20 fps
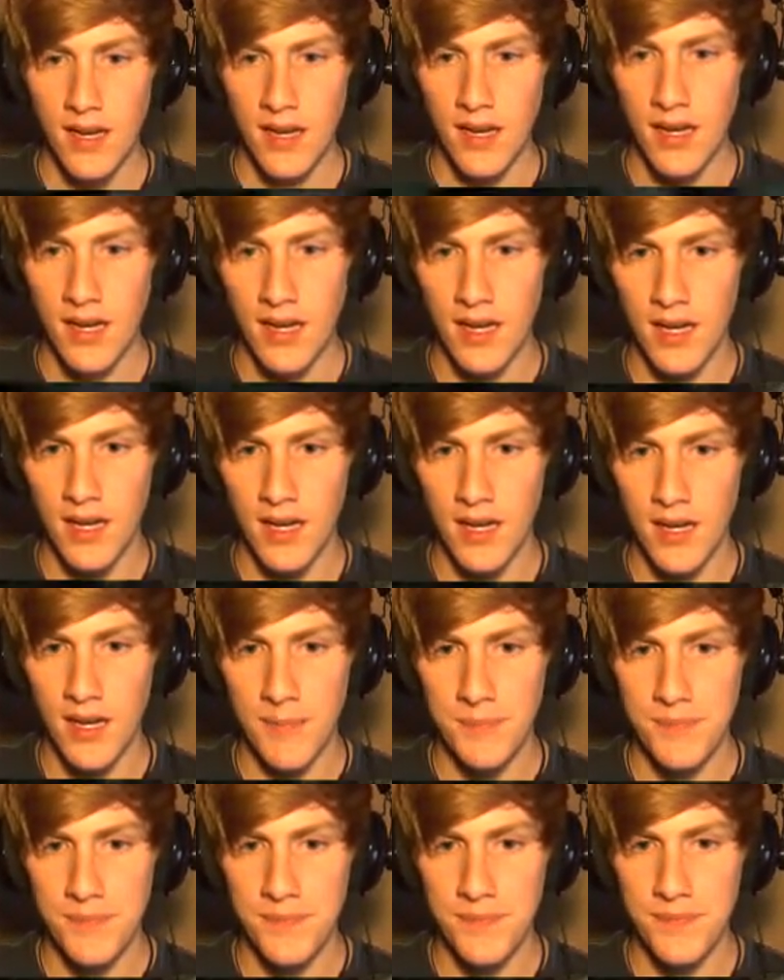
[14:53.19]

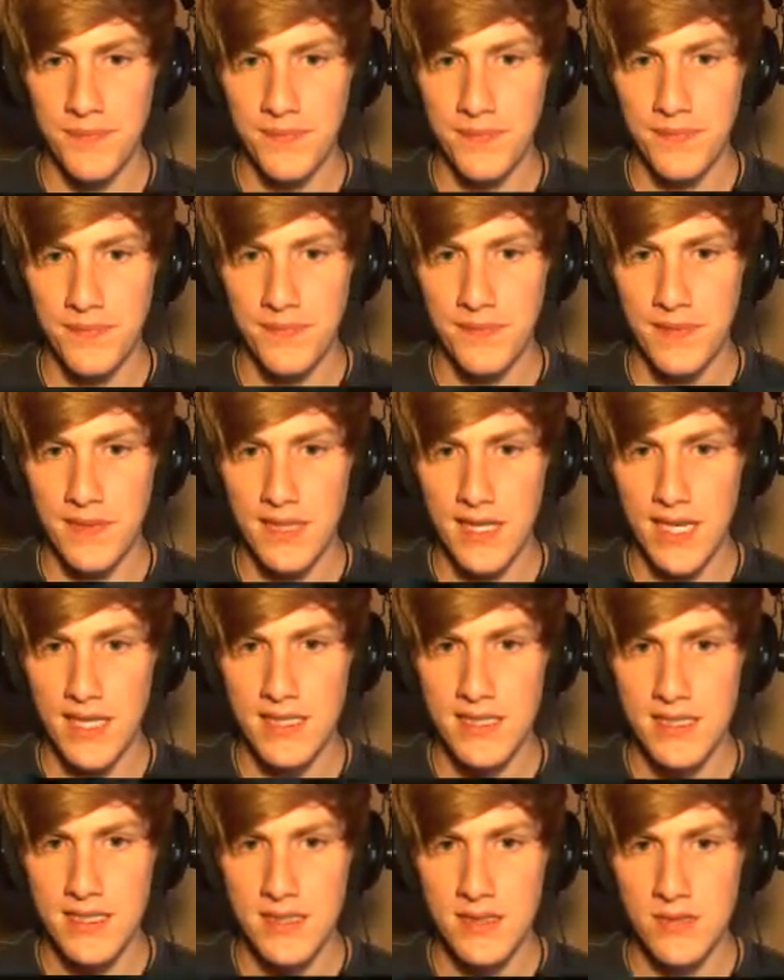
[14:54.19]

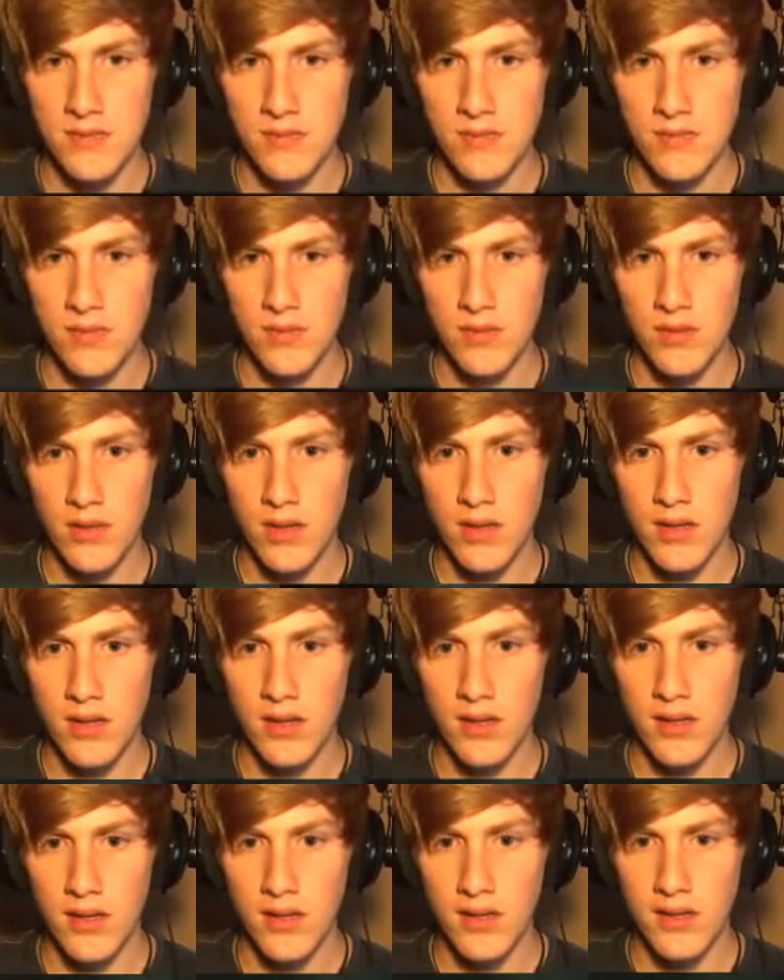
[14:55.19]
That's...
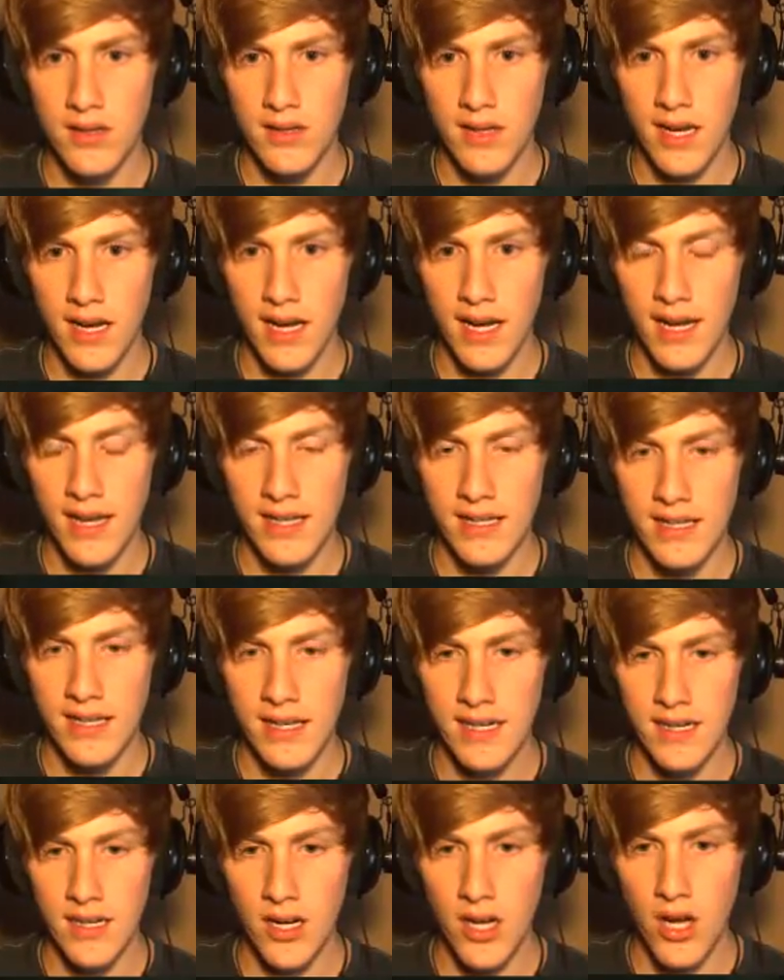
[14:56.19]
Hi
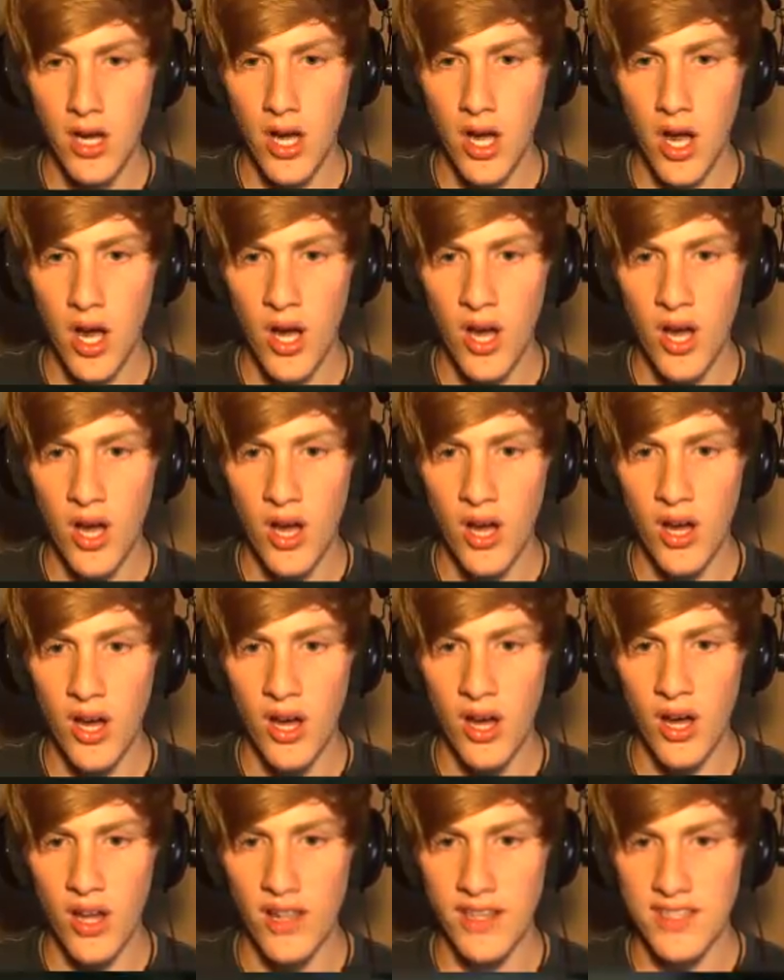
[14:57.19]
there.
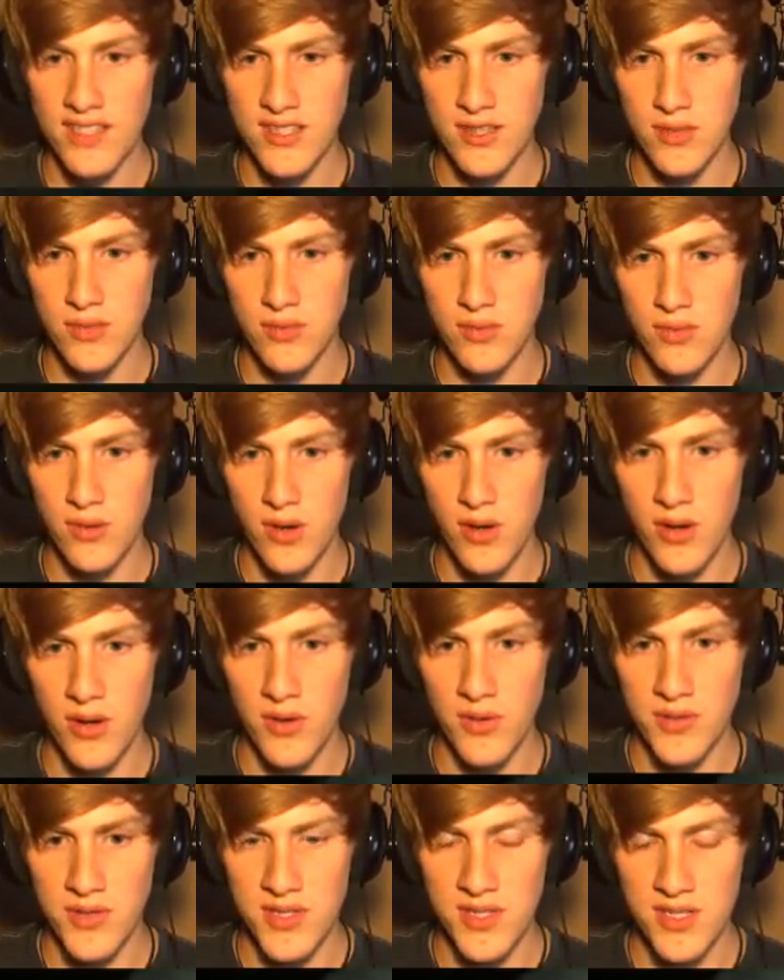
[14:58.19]
Oh, that's
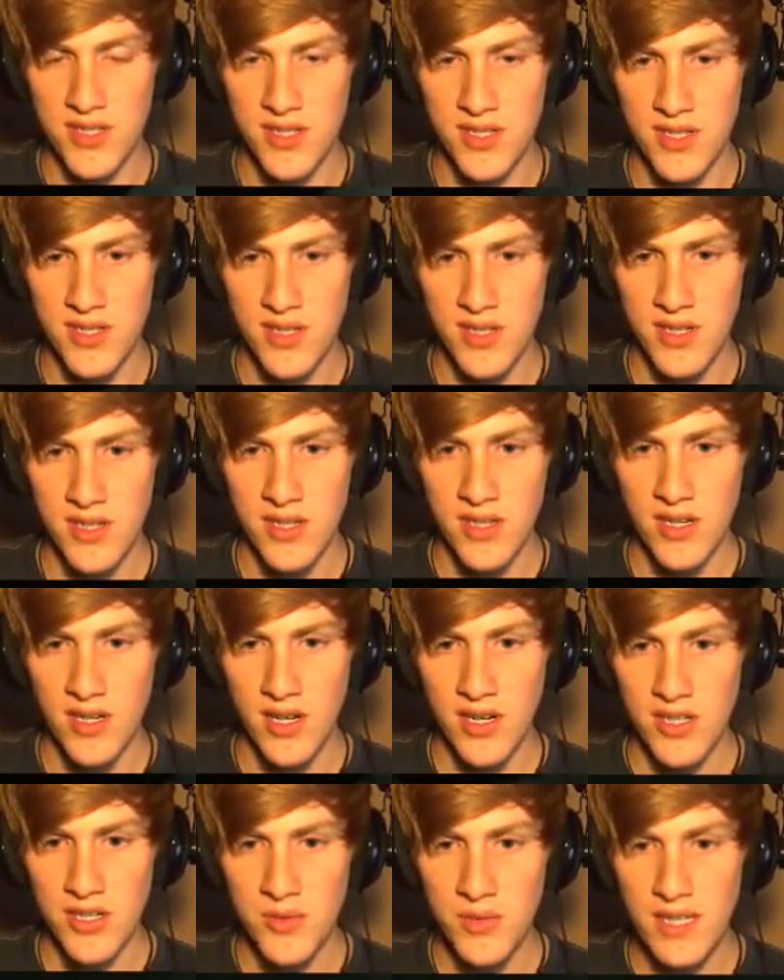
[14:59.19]
gross.
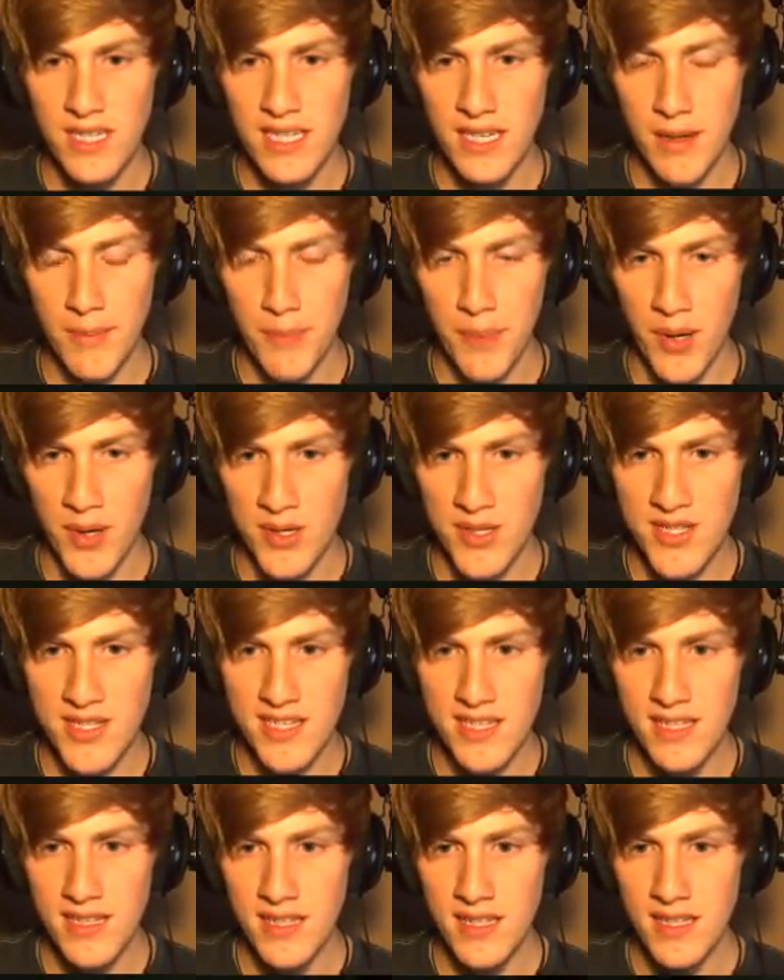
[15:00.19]
Are you eating a
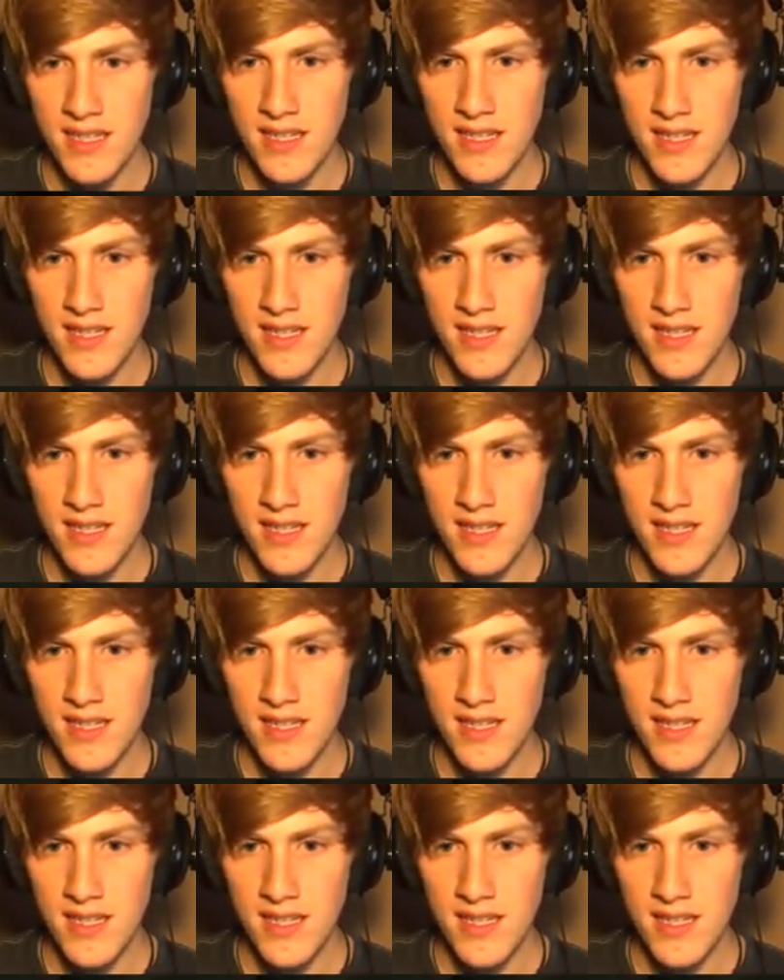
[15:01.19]
person?